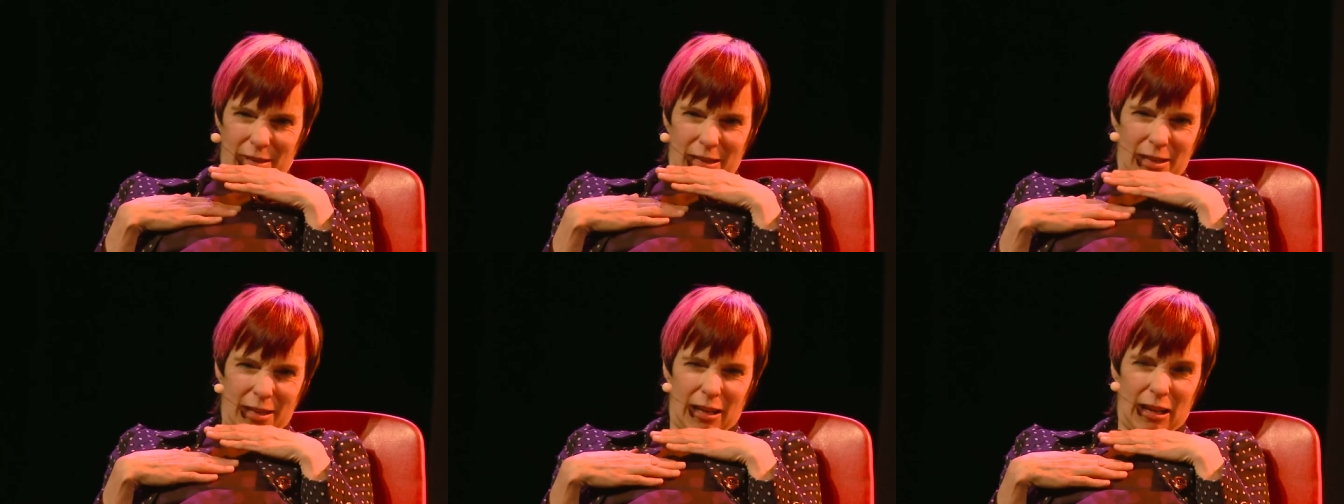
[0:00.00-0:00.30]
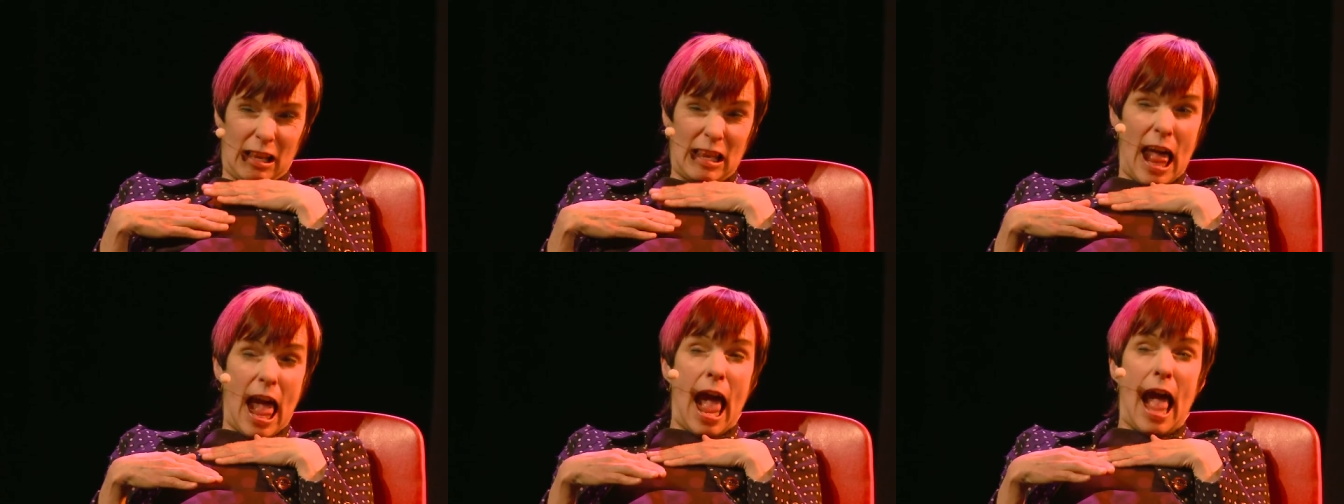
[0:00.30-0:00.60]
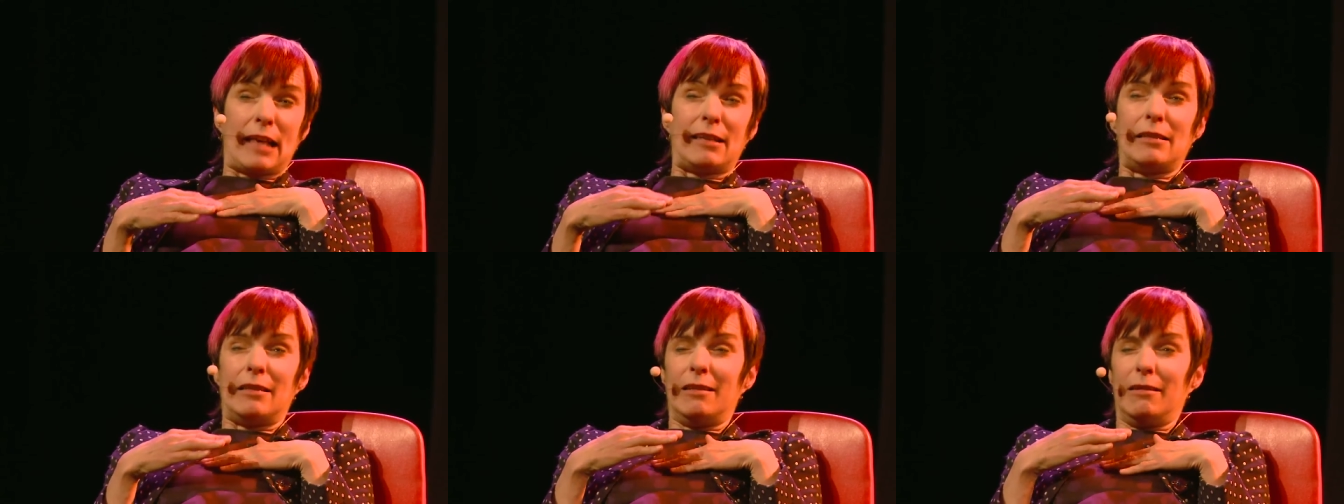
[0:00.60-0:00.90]
to
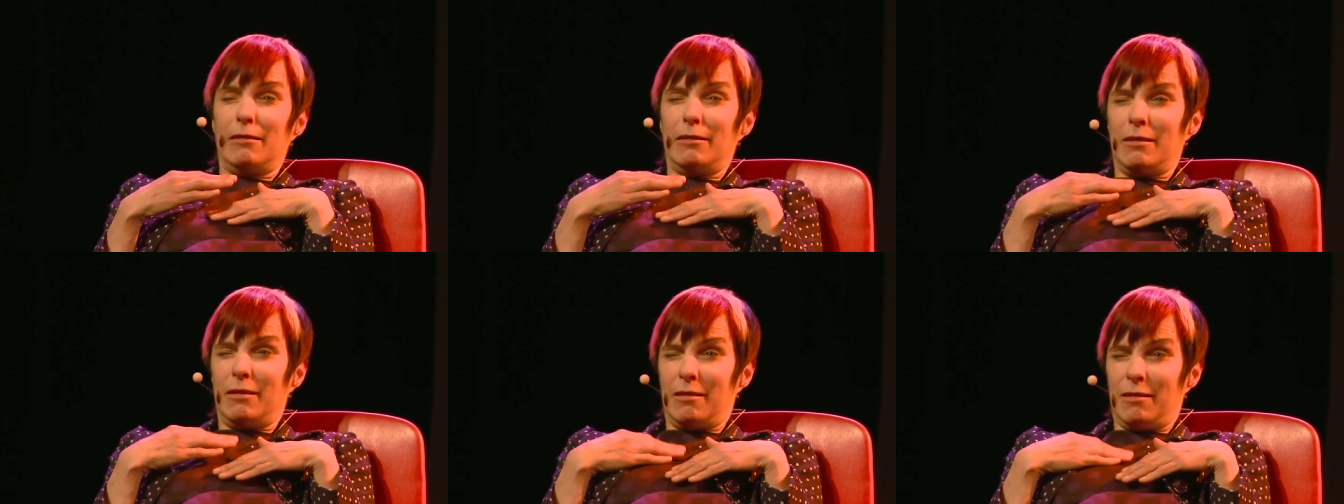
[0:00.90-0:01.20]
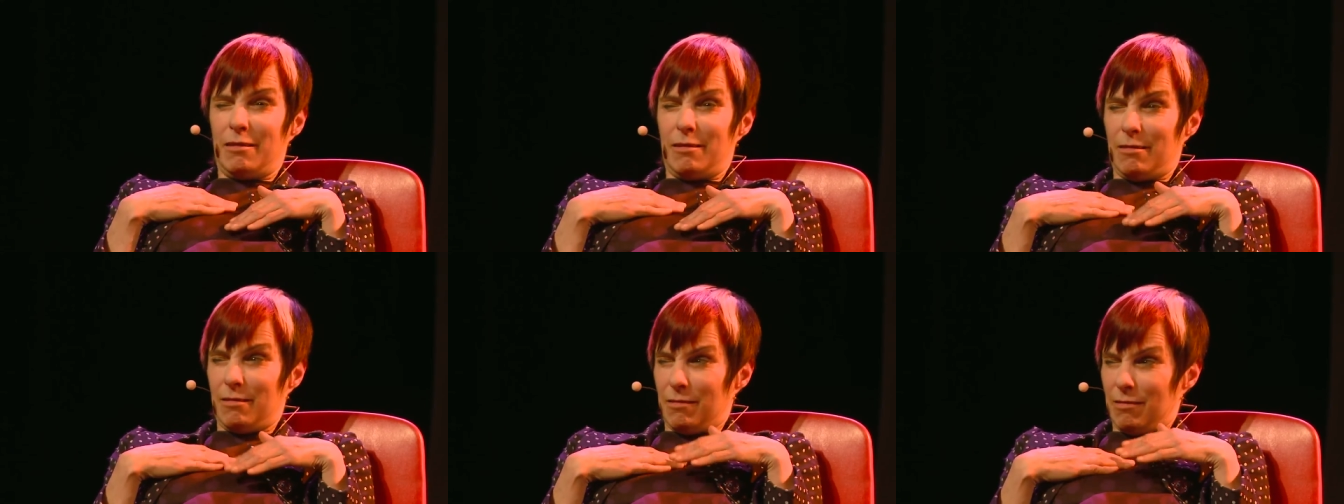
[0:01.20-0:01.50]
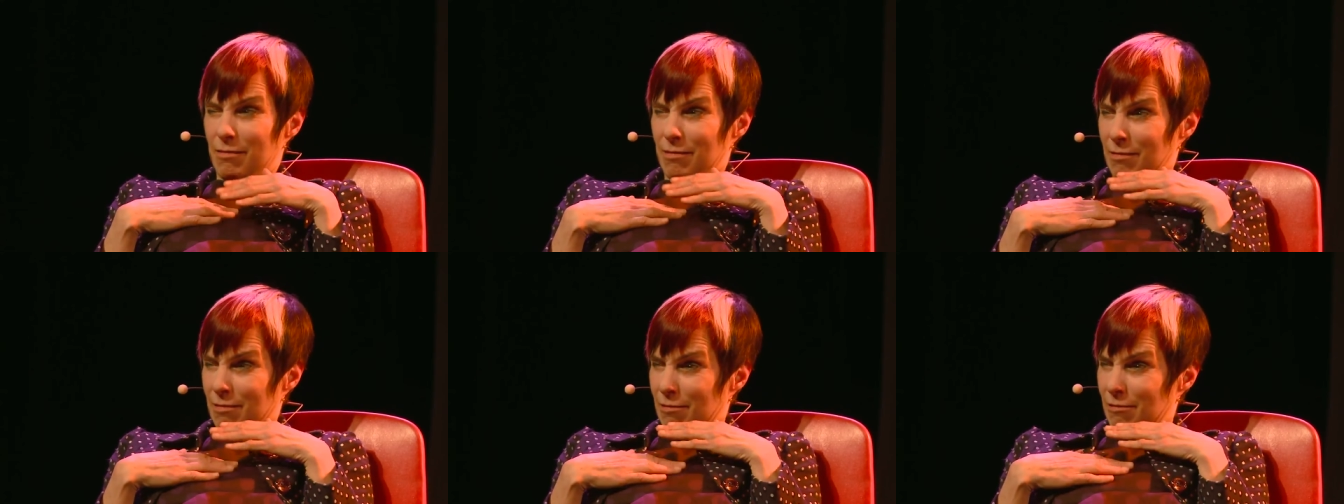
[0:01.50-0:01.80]
classes,
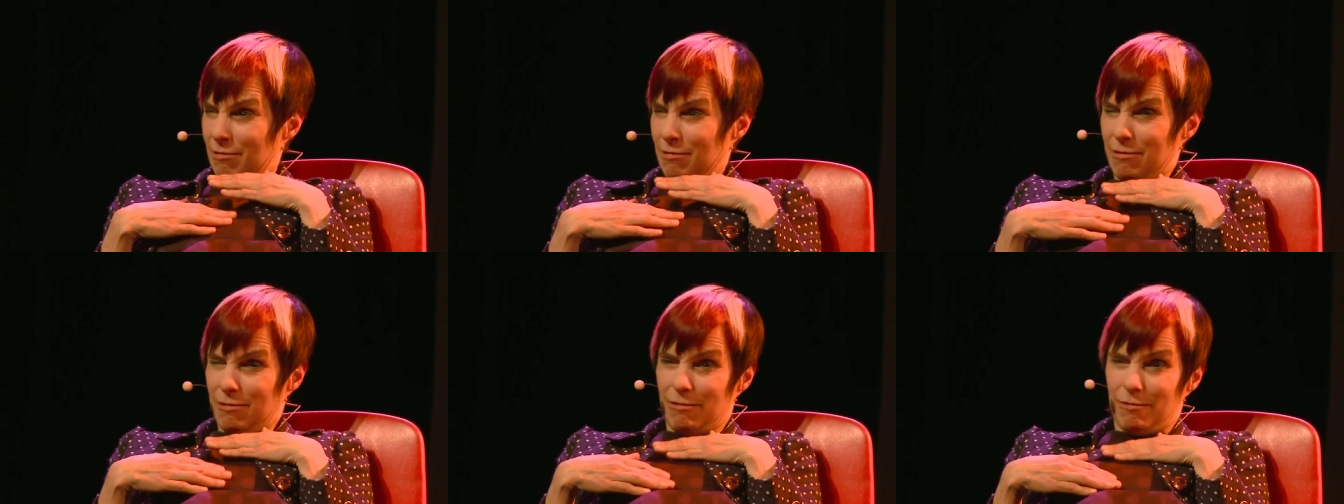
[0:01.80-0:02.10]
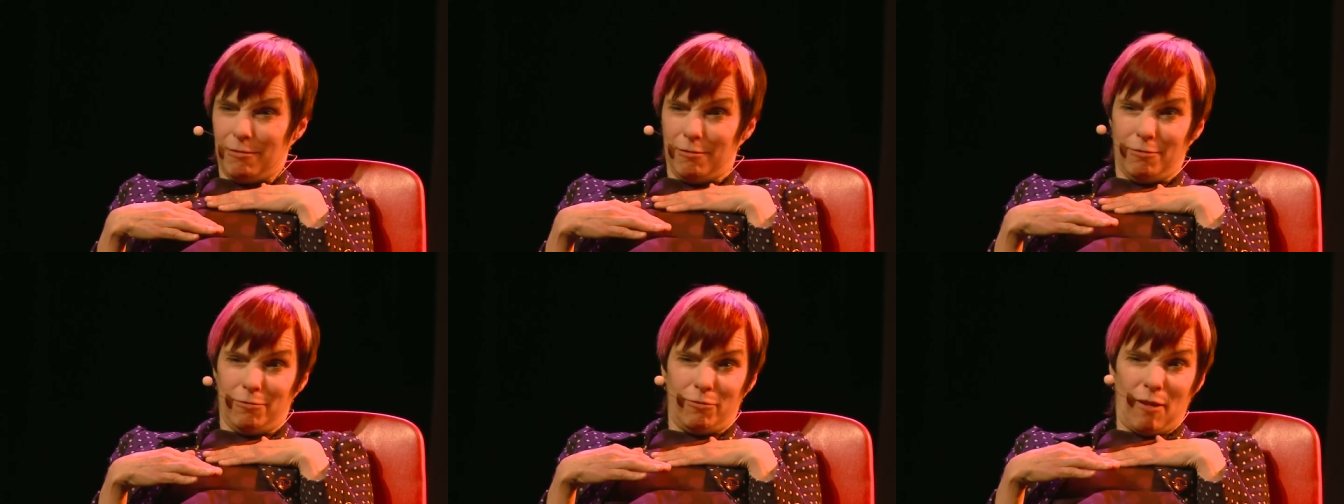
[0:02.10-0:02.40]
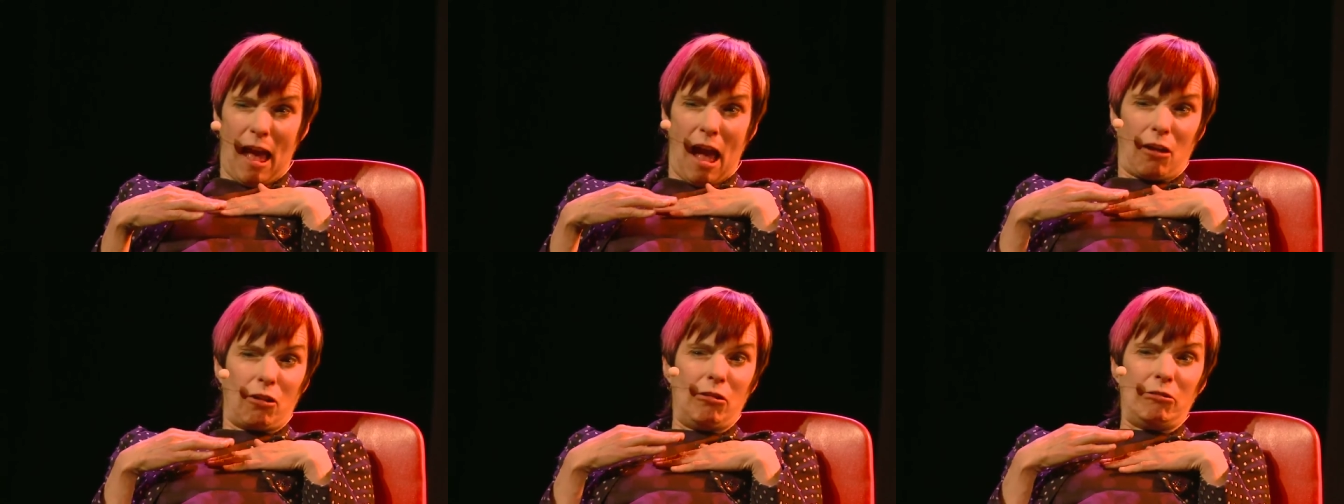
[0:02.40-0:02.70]

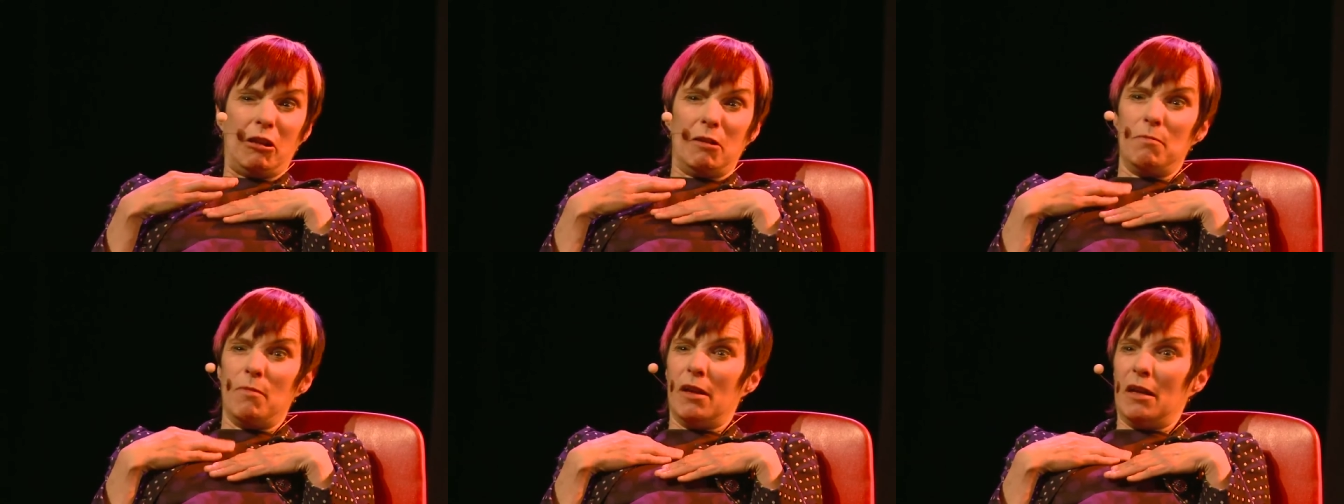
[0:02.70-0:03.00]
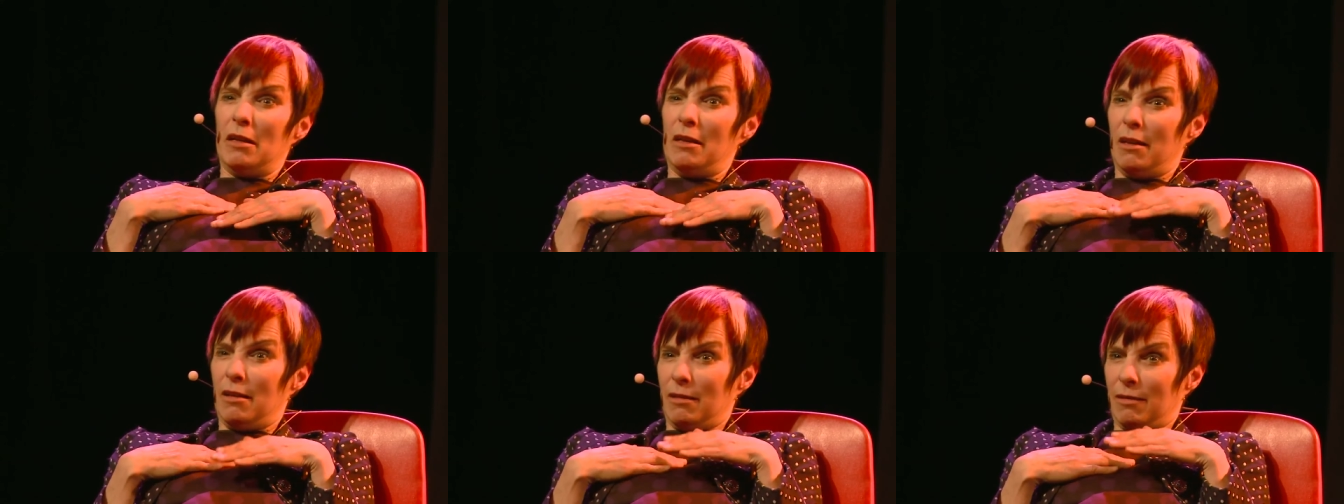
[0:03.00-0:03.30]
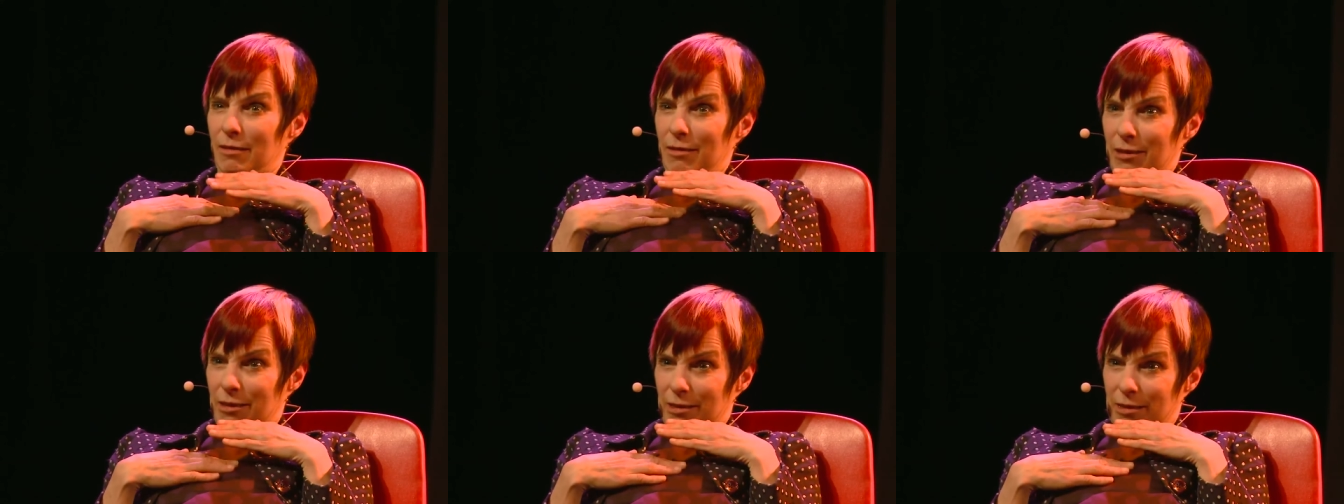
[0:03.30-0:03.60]
faculty
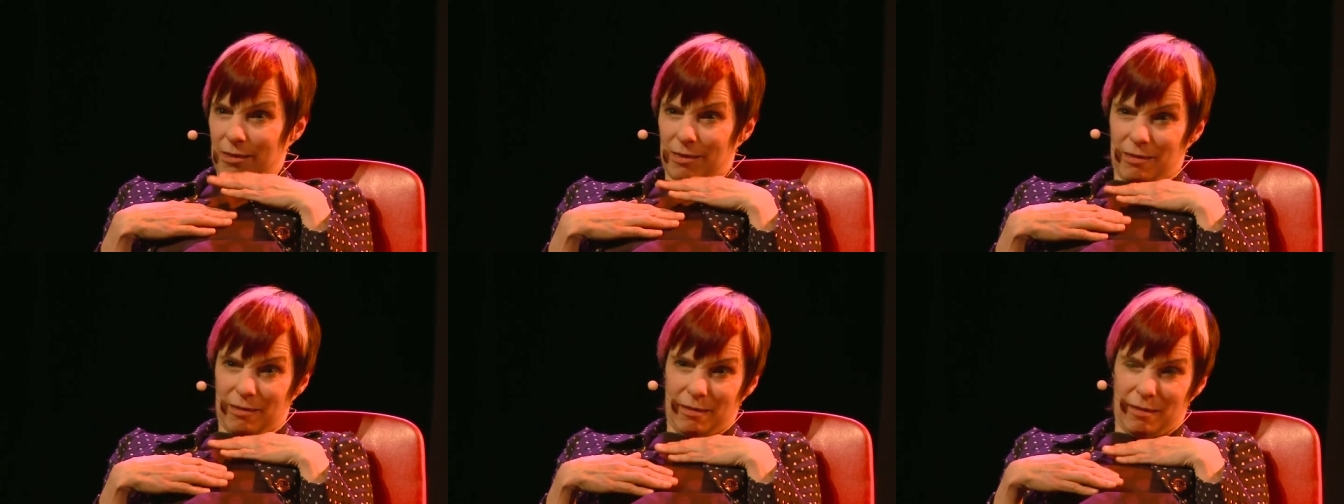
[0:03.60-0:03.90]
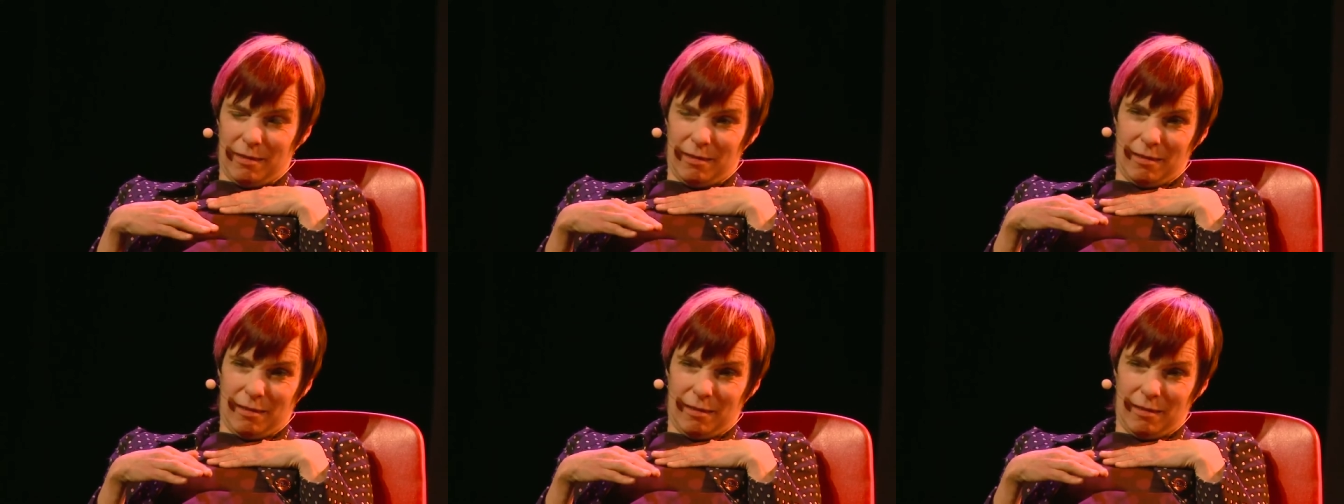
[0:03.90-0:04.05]
meetings,